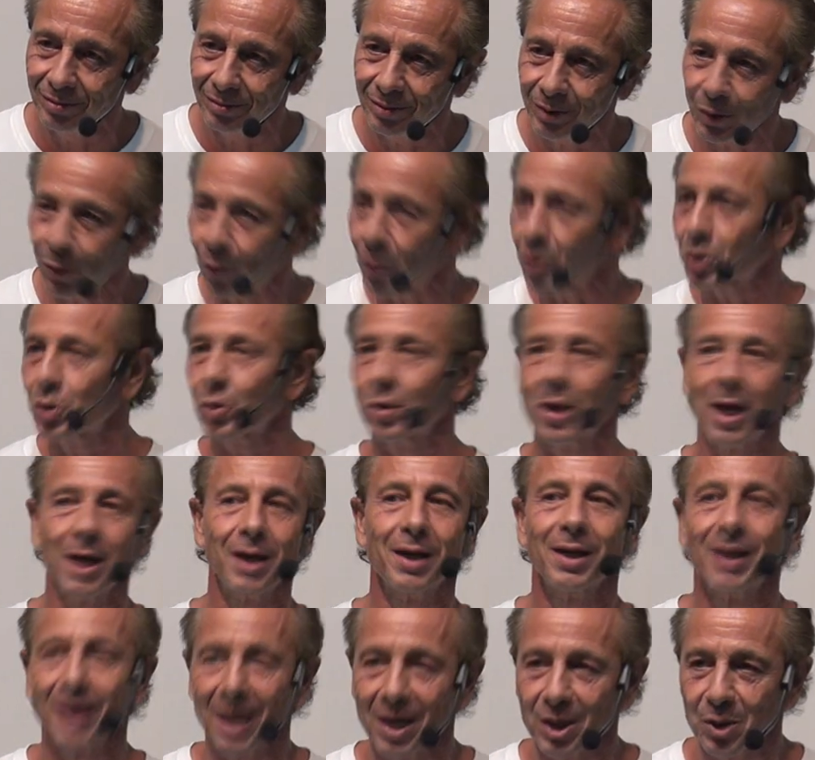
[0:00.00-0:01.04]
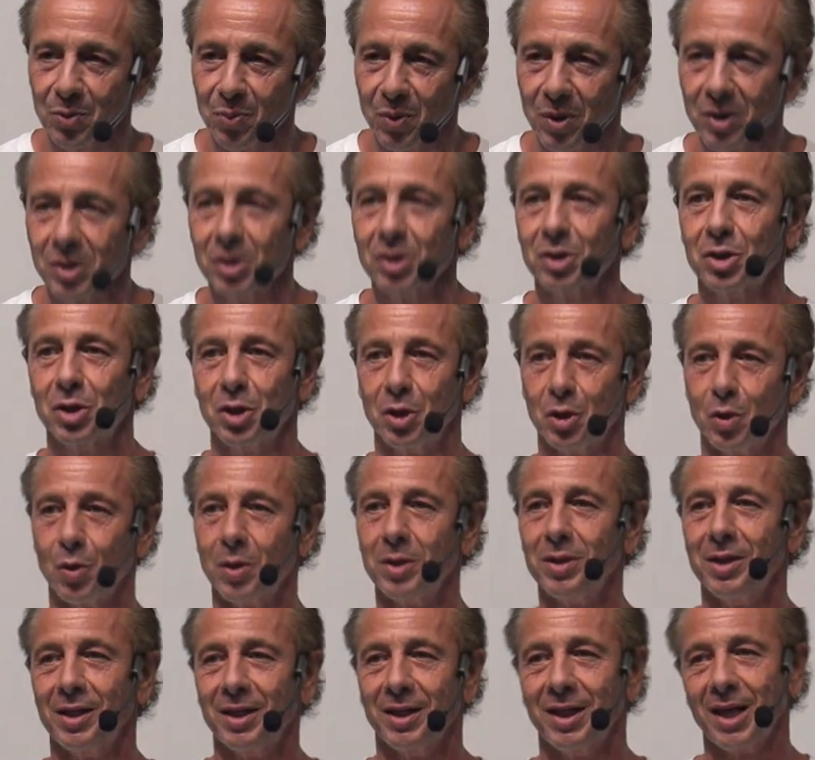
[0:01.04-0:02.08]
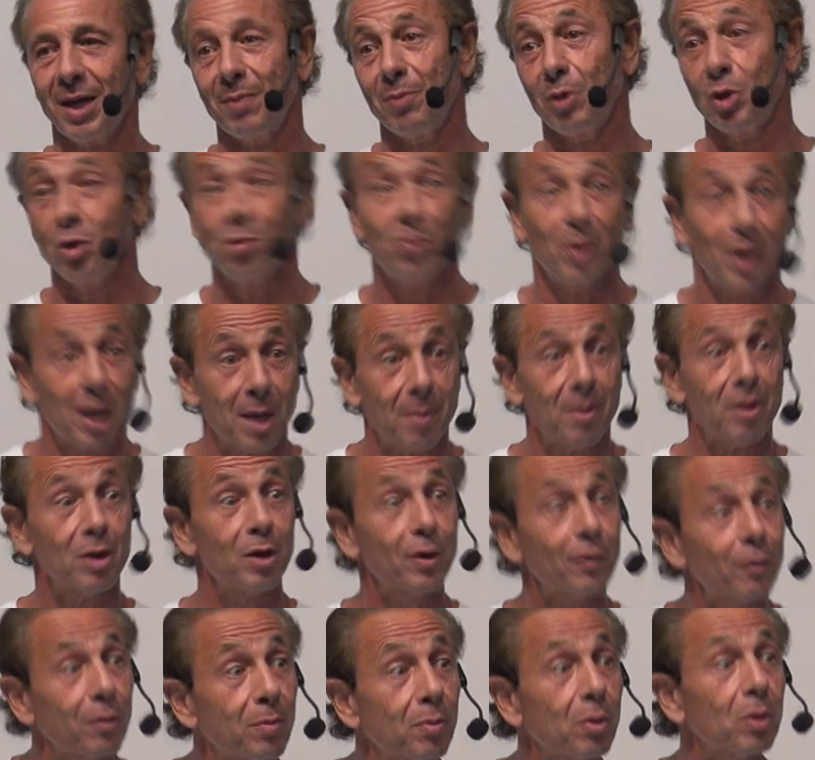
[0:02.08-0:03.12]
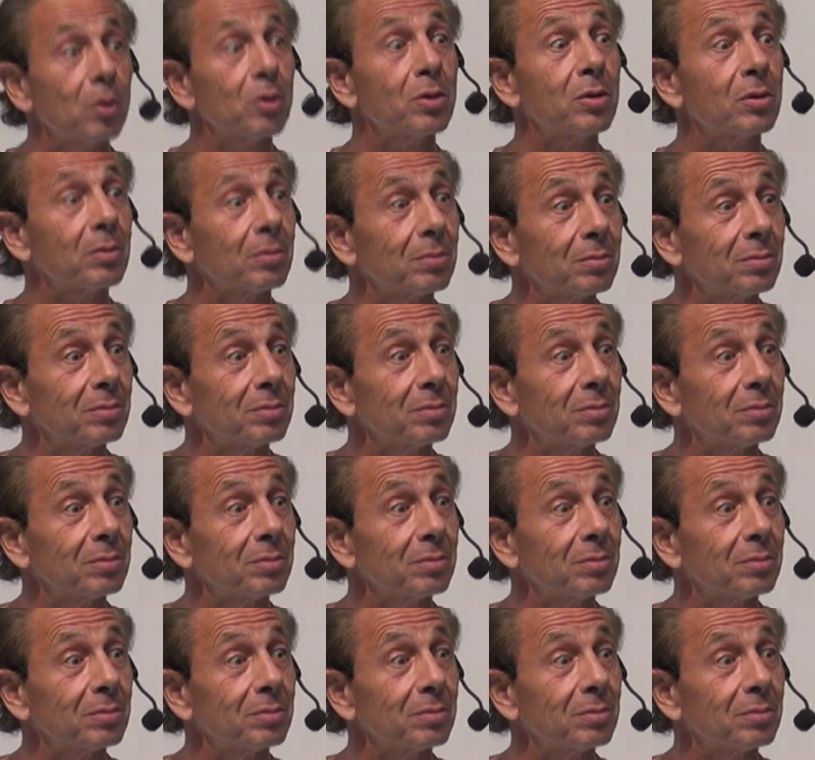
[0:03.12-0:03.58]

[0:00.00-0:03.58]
And once you got in God's presence, the anointing came and you became a different person.